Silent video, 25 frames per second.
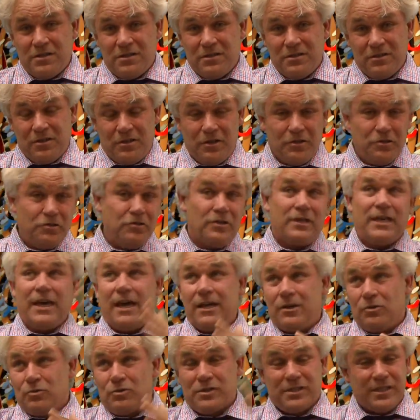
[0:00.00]
You know, you
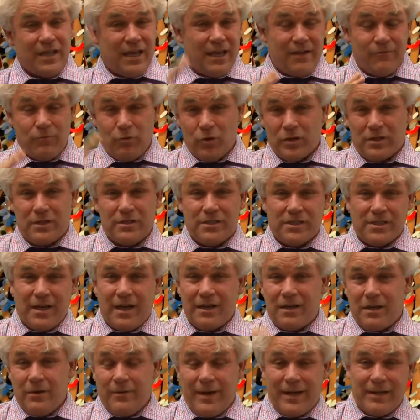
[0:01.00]
can also have what
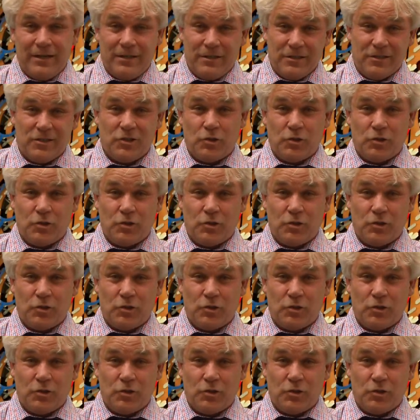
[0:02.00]
psychoanalysts